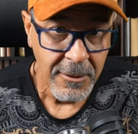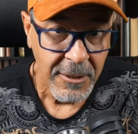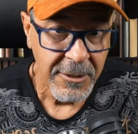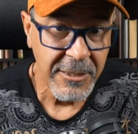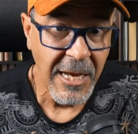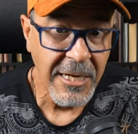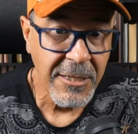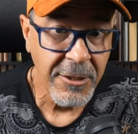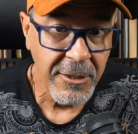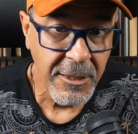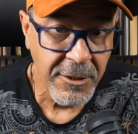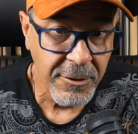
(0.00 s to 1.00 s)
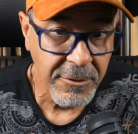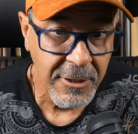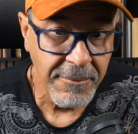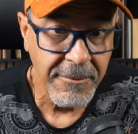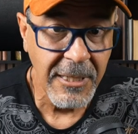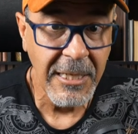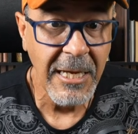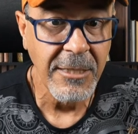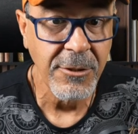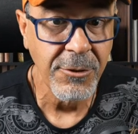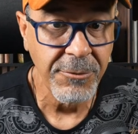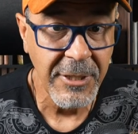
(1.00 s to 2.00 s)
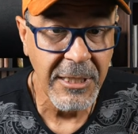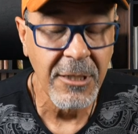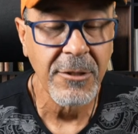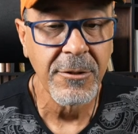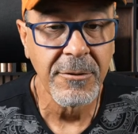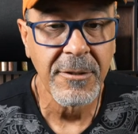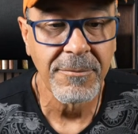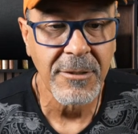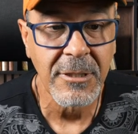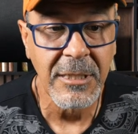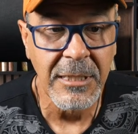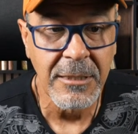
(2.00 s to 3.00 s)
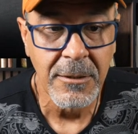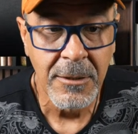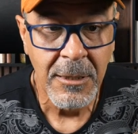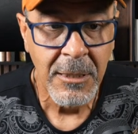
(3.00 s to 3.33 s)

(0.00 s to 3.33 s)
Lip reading: Saying you're going to do something and doing it are two different things.